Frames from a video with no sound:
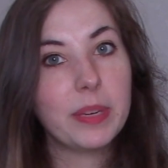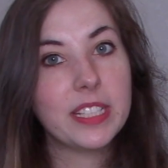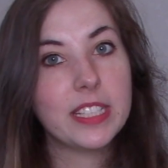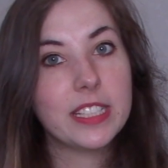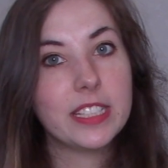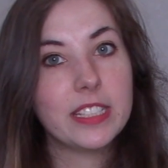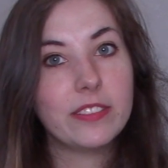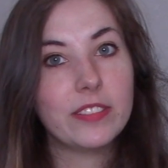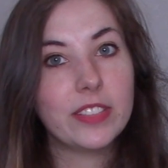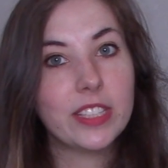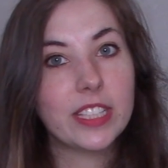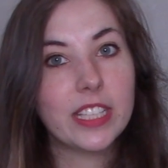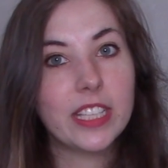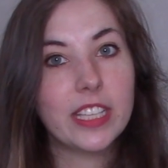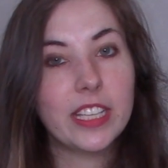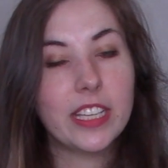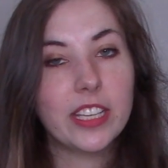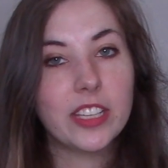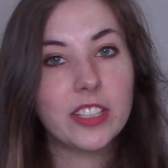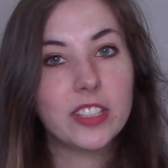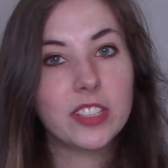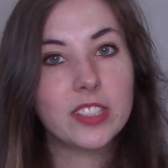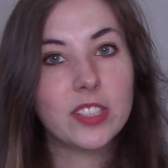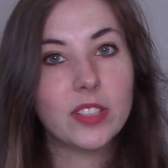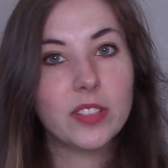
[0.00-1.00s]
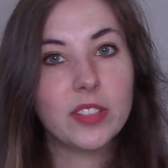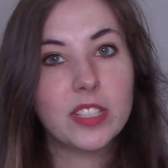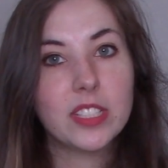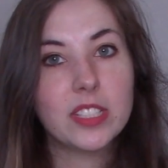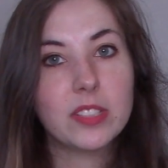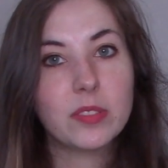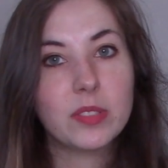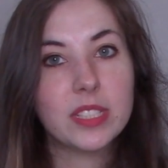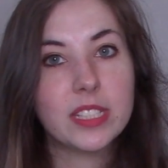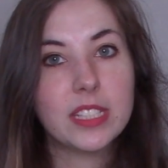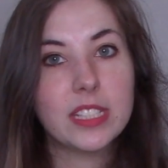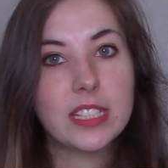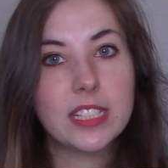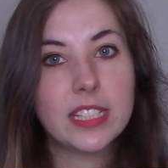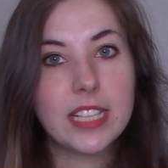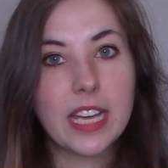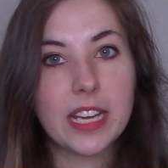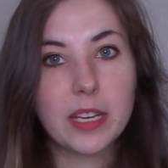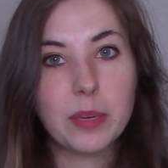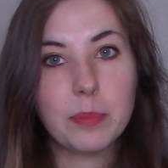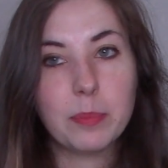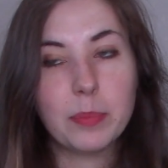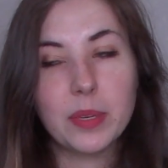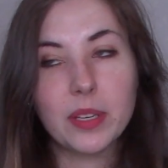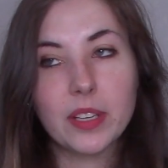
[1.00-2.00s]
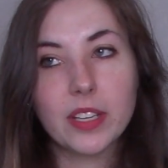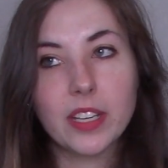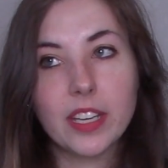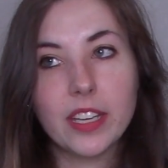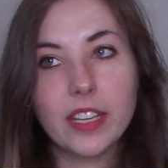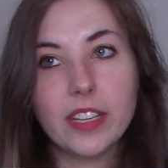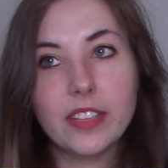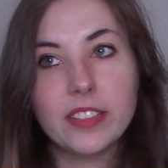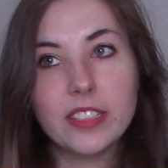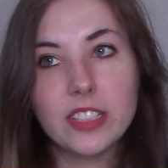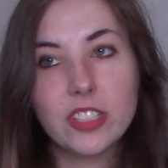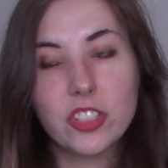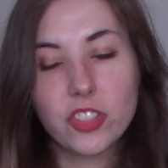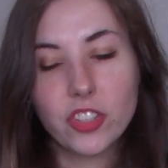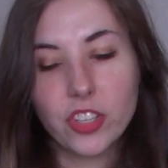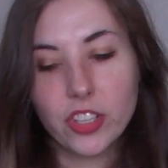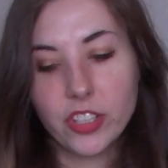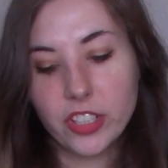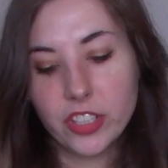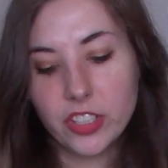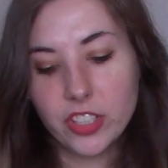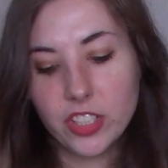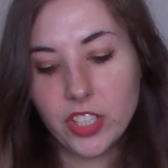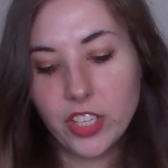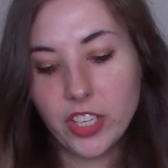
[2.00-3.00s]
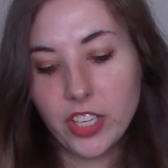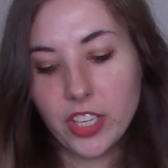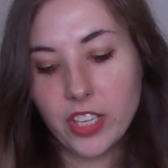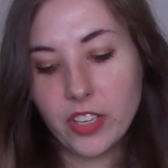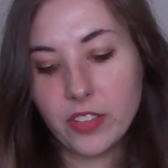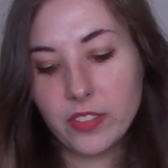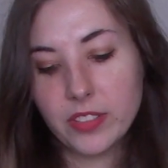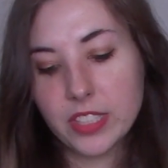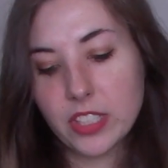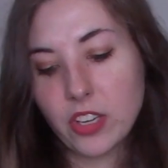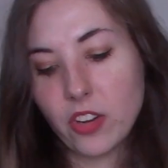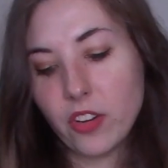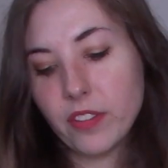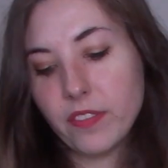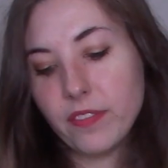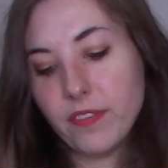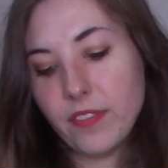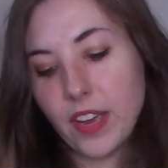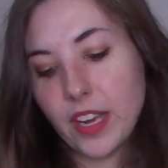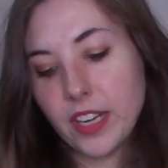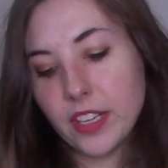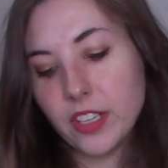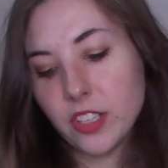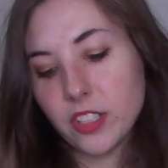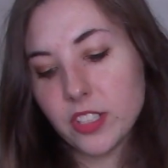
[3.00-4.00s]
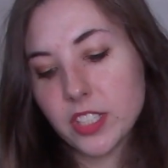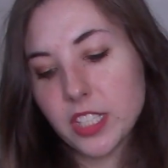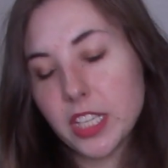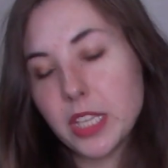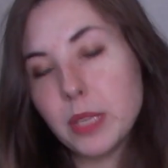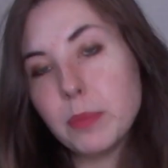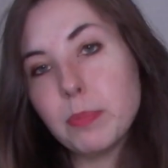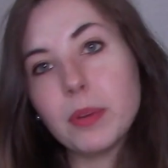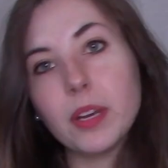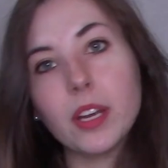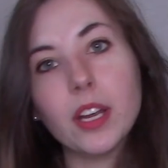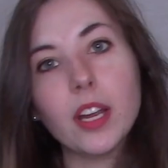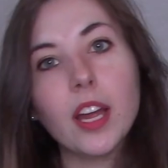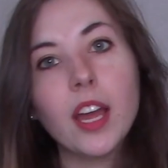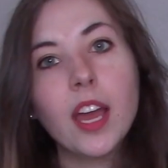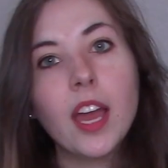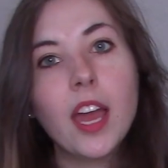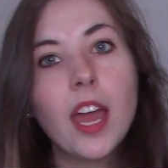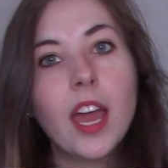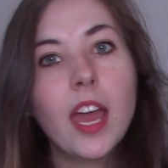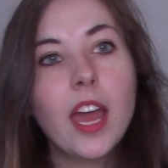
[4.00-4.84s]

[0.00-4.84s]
Stephen King. So this was the second book in this trilogy. It was called Finders Keeper.